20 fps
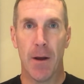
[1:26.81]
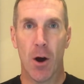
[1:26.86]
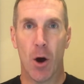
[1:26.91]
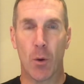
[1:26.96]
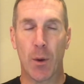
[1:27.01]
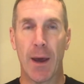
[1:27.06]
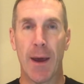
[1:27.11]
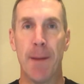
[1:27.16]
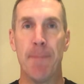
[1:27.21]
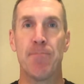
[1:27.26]

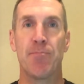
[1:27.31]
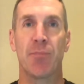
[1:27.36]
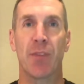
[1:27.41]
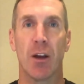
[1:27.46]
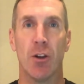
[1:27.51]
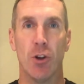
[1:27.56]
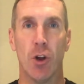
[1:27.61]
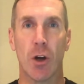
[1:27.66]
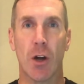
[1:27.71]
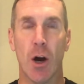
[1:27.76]
Okay?
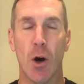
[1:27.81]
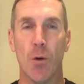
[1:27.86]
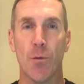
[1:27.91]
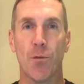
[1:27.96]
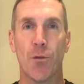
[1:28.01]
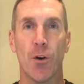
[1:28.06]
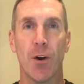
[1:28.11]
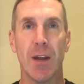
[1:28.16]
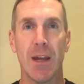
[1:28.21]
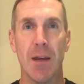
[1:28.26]
Look
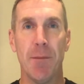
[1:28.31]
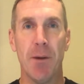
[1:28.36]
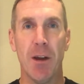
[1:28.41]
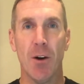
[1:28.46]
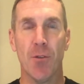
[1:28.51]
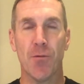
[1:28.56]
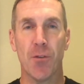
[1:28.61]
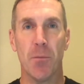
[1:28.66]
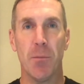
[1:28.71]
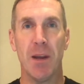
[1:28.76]
out for an
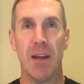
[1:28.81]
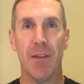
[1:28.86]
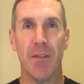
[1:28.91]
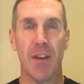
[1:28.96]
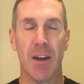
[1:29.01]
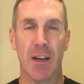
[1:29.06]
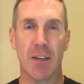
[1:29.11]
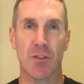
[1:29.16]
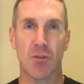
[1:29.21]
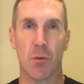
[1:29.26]
email from me in
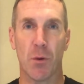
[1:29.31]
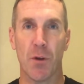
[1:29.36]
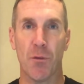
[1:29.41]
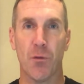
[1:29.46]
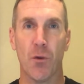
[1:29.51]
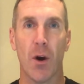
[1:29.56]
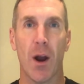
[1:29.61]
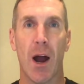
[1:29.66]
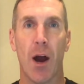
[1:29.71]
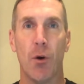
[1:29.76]
the next
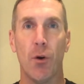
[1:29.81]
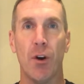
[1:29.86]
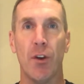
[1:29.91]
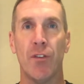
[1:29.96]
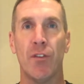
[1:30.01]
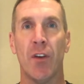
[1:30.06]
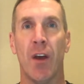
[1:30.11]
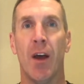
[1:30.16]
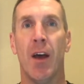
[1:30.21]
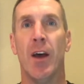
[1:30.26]
24
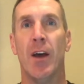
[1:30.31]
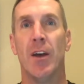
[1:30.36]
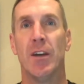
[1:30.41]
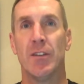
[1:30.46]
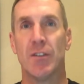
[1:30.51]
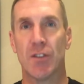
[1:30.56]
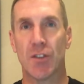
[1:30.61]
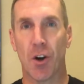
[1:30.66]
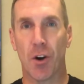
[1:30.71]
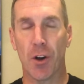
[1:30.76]
hours
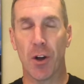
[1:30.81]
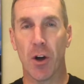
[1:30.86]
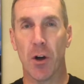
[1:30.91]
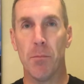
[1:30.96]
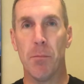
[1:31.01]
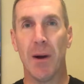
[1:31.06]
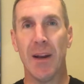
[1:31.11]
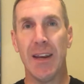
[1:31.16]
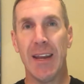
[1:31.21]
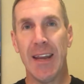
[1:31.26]
starting
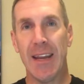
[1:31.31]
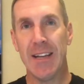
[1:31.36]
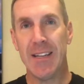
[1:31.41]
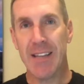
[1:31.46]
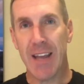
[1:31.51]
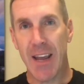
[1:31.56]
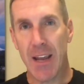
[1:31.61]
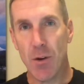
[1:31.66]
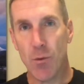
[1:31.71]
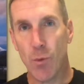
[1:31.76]
on Monday,
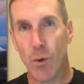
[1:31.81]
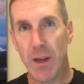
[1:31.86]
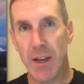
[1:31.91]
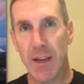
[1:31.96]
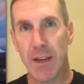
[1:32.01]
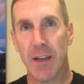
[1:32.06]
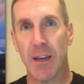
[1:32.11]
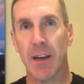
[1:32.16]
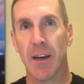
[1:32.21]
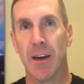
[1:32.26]
10
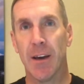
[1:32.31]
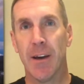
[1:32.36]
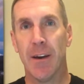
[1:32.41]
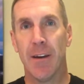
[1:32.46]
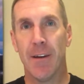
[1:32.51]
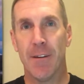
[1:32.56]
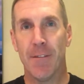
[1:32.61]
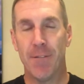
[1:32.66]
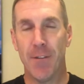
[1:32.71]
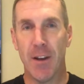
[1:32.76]
week
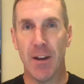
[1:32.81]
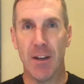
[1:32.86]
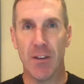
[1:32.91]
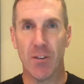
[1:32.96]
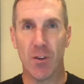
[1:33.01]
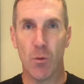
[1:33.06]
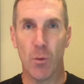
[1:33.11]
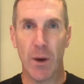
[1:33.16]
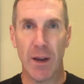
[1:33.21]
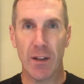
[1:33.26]

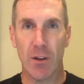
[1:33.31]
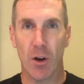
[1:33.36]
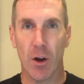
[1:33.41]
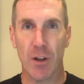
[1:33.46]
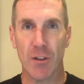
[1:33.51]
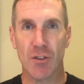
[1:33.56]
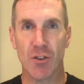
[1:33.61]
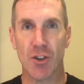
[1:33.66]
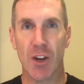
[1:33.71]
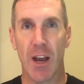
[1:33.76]
fitness and weight
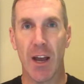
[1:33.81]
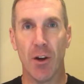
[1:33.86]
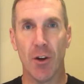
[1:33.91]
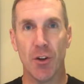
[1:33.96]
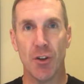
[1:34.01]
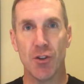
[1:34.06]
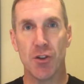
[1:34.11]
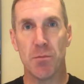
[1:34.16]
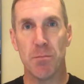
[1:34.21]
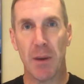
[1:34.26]
loss
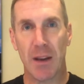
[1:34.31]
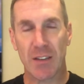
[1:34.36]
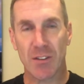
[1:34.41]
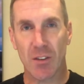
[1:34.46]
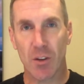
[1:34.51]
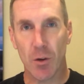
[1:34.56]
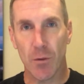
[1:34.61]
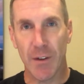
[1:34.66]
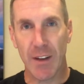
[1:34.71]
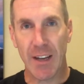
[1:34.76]
challenge,
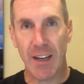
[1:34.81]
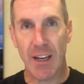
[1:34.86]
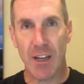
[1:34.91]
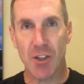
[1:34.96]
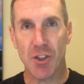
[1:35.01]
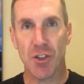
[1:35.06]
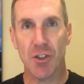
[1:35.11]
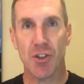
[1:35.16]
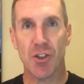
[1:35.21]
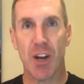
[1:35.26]
Mexico
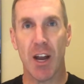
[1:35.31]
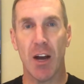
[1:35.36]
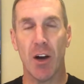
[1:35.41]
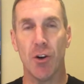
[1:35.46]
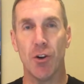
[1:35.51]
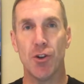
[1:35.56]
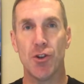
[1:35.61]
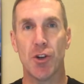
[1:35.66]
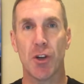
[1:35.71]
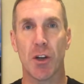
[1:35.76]
vacation
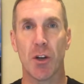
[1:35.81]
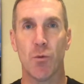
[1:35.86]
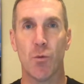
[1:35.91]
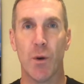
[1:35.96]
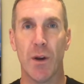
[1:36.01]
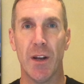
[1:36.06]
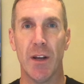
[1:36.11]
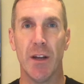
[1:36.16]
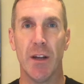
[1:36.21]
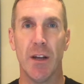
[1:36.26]
challenge. You can
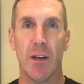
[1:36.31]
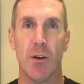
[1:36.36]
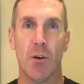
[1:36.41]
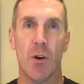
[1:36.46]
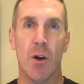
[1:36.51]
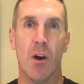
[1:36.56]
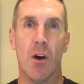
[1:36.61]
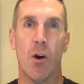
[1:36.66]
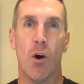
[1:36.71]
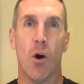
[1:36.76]
win
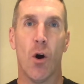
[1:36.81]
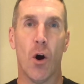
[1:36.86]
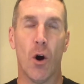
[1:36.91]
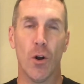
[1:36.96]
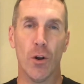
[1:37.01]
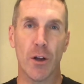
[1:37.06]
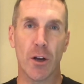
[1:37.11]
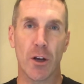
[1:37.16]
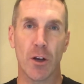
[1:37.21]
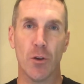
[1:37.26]
a
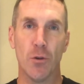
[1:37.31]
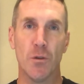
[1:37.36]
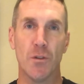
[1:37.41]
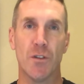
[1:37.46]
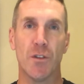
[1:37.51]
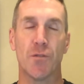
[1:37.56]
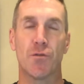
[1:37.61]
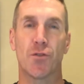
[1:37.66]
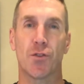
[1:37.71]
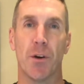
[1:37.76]
all
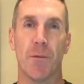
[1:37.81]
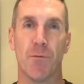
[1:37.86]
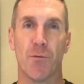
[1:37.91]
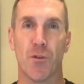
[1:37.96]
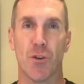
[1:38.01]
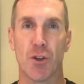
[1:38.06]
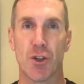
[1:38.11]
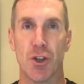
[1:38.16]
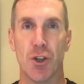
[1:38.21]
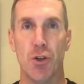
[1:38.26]
inclusive trip
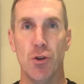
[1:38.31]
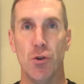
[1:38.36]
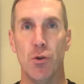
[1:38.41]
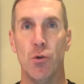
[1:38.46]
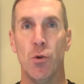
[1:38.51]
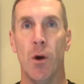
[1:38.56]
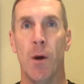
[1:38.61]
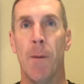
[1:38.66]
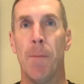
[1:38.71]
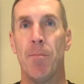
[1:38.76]
for
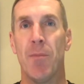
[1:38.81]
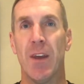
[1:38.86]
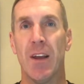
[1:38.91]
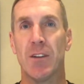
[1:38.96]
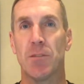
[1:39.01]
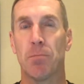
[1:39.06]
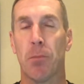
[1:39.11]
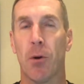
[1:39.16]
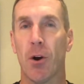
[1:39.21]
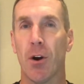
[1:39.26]
two.
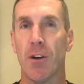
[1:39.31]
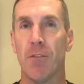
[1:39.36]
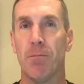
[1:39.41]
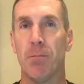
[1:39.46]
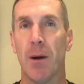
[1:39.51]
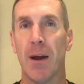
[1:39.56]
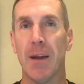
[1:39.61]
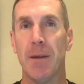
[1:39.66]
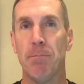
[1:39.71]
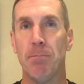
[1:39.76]
It's part of
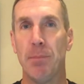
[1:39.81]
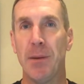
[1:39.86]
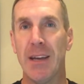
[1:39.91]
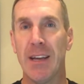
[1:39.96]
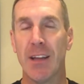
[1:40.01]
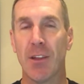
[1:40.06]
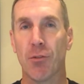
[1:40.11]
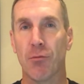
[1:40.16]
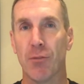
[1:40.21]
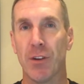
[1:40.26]
my
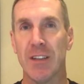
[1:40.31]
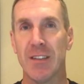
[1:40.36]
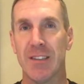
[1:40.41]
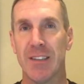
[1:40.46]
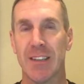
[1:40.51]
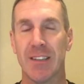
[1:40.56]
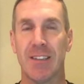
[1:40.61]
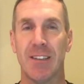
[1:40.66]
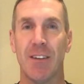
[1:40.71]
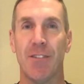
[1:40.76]
Peak
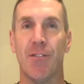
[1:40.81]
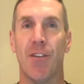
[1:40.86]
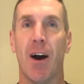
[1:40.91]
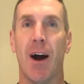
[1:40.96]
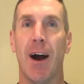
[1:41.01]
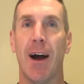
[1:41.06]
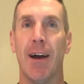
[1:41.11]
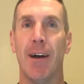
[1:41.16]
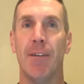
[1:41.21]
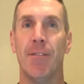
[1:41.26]

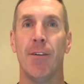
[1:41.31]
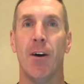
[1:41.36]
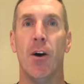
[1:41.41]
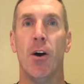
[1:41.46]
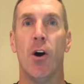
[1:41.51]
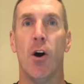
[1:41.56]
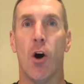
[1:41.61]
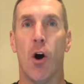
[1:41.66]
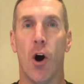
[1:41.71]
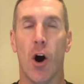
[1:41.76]
365
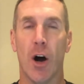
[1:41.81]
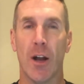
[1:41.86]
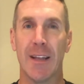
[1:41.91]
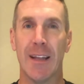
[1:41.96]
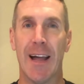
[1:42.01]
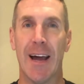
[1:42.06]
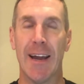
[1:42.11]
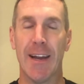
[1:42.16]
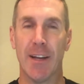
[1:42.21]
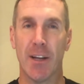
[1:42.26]

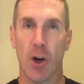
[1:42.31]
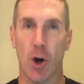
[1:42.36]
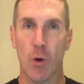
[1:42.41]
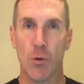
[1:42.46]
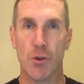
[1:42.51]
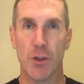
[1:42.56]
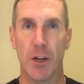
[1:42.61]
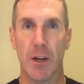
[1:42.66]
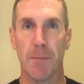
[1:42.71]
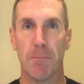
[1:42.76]
online
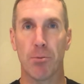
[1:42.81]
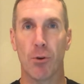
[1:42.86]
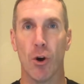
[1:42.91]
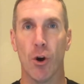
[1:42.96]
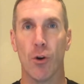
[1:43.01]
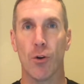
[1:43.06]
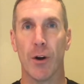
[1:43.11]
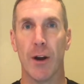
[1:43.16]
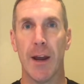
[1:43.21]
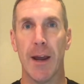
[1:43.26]
coaching
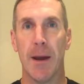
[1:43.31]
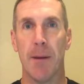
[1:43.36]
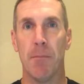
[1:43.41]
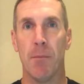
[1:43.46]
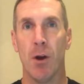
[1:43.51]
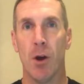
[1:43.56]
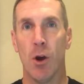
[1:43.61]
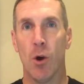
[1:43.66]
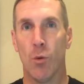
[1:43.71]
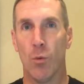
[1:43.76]

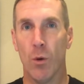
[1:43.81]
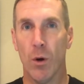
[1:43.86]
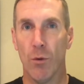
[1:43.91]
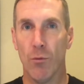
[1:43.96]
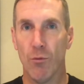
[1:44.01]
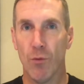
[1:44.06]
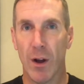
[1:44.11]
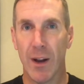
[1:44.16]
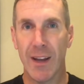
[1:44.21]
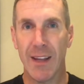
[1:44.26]
program. We're
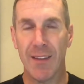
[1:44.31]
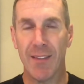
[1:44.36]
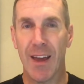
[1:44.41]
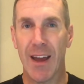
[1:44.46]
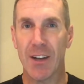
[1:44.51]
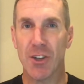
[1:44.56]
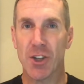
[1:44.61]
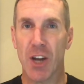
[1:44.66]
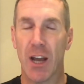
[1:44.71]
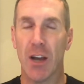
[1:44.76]
running
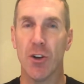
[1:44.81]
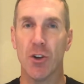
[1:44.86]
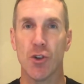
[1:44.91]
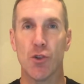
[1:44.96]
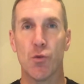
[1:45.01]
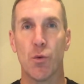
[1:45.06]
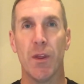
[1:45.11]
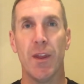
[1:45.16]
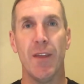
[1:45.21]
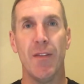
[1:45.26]
that
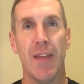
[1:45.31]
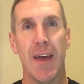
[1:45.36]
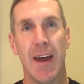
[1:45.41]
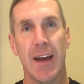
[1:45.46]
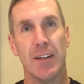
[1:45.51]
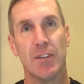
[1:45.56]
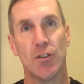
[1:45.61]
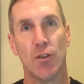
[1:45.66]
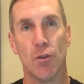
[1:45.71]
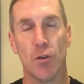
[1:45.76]
challenge within
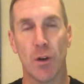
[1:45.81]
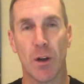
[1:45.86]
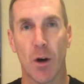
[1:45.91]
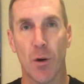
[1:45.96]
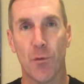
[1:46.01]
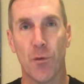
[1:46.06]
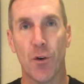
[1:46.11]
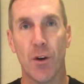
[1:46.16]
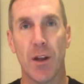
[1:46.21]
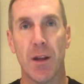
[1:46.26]
that. So look
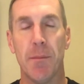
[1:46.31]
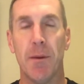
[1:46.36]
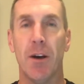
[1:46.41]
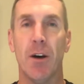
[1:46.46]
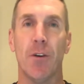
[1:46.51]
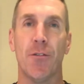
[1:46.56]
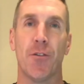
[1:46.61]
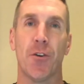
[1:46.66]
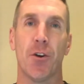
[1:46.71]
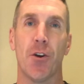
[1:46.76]
out for an
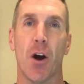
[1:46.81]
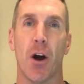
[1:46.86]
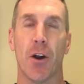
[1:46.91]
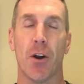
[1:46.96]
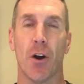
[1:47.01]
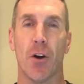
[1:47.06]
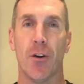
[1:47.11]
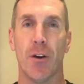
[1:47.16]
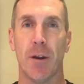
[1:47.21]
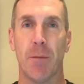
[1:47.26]
email if you're not
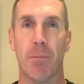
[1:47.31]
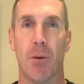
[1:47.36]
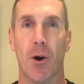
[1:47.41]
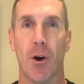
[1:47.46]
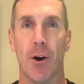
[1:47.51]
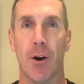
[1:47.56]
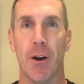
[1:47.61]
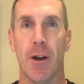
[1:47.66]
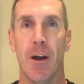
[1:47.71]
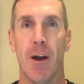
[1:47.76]
already
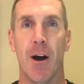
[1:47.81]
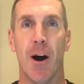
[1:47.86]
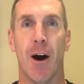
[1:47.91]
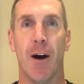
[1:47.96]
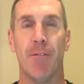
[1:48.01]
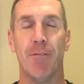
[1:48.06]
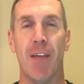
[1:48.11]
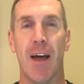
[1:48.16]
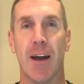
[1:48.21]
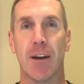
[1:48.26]
part
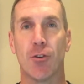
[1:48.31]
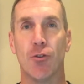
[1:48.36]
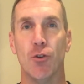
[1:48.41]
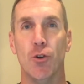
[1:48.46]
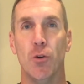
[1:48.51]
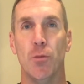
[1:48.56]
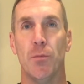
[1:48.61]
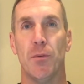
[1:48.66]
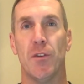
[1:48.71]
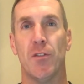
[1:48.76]
of that
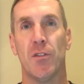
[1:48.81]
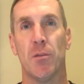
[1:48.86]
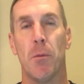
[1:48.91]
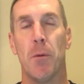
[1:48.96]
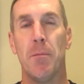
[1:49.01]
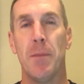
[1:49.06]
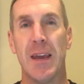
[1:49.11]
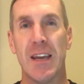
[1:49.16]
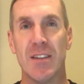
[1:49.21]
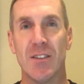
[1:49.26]
group. There's some
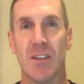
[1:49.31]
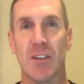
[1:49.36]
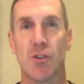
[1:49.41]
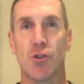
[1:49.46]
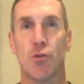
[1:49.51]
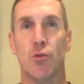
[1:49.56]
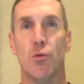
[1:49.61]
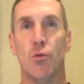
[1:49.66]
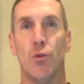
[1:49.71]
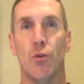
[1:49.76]
amazing
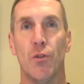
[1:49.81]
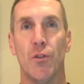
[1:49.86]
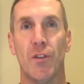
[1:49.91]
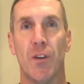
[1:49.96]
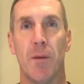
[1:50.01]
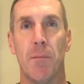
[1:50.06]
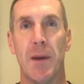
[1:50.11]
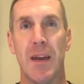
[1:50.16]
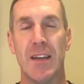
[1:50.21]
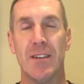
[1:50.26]
tools,
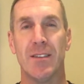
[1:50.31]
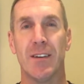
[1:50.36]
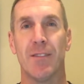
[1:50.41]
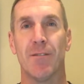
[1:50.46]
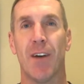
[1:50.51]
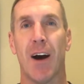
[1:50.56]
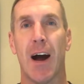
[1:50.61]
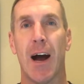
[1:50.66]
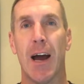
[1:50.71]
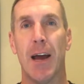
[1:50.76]
amazing
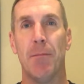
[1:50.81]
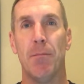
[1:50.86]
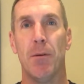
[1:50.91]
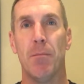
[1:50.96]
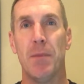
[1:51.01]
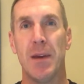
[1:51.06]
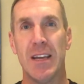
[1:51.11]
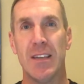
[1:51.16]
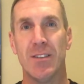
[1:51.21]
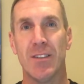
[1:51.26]
vibe,
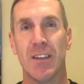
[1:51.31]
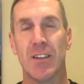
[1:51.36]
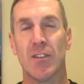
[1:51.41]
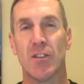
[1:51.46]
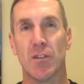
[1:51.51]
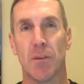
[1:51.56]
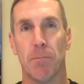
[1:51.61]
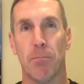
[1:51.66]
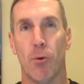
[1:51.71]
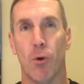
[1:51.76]
amazing
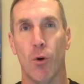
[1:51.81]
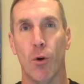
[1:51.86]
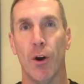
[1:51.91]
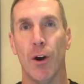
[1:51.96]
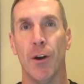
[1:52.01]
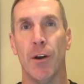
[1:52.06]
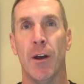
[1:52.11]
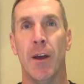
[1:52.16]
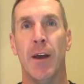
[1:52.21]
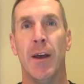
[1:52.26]

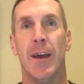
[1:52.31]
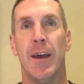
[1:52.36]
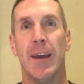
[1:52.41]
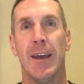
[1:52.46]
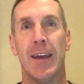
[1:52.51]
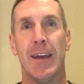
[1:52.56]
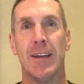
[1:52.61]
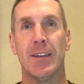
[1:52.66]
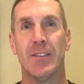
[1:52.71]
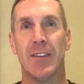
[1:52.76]
support.
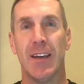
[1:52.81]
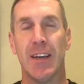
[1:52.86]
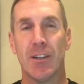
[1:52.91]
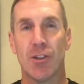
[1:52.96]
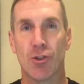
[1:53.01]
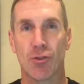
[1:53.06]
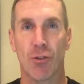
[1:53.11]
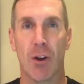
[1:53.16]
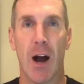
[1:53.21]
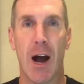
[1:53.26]
It's a
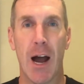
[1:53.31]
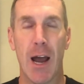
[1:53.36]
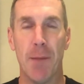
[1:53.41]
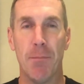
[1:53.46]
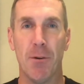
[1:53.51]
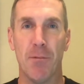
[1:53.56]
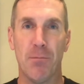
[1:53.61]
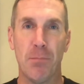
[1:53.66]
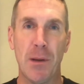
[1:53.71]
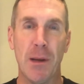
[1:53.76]

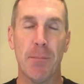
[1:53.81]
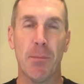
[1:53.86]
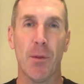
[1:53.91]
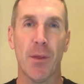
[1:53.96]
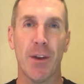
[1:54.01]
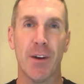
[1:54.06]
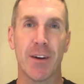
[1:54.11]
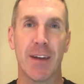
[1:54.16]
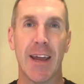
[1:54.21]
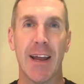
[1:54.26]
tribe of people
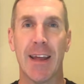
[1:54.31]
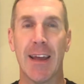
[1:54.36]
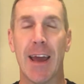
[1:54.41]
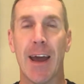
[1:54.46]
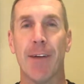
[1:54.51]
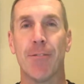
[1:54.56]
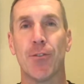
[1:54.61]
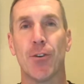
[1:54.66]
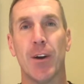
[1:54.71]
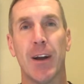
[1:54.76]
that are getting
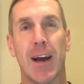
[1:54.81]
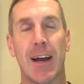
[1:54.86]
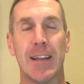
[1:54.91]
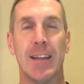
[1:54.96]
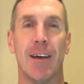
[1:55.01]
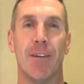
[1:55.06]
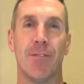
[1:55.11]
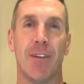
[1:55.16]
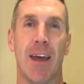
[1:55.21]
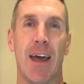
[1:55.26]
after it. I'd
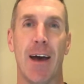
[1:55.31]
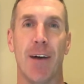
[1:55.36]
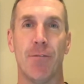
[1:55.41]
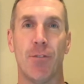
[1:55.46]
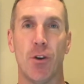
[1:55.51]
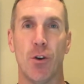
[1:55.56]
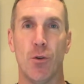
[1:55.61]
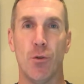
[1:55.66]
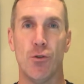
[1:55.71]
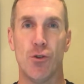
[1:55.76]
love to
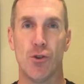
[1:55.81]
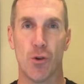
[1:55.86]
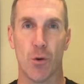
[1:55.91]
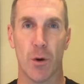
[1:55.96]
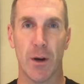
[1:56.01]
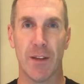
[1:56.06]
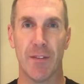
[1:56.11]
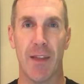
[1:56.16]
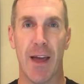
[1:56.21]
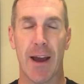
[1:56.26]
have you
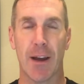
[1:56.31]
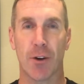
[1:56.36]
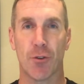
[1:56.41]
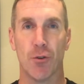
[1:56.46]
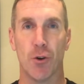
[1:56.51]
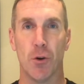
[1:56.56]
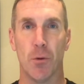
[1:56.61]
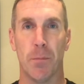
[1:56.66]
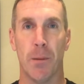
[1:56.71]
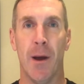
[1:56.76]
join that
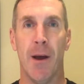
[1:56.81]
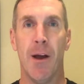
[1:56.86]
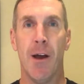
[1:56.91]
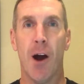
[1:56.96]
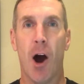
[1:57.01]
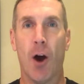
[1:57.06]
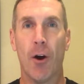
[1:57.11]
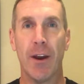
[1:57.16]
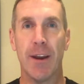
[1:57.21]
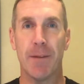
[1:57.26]
group.
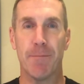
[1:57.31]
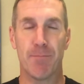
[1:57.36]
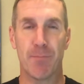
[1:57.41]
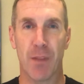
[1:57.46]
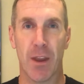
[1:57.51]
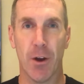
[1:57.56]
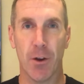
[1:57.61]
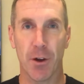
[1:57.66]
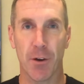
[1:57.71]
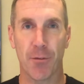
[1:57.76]
All right,
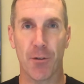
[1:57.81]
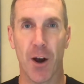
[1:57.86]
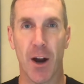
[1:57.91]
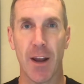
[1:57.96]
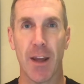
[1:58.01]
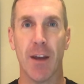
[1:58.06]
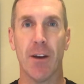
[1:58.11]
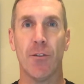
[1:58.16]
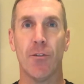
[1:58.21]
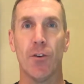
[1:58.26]
nail your
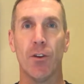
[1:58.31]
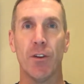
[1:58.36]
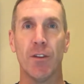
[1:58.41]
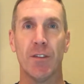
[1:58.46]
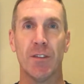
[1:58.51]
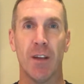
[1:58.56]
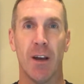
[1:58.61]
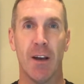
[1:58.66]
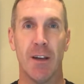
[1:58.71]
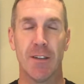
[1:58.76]
Friday
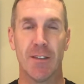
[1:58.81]
intervals.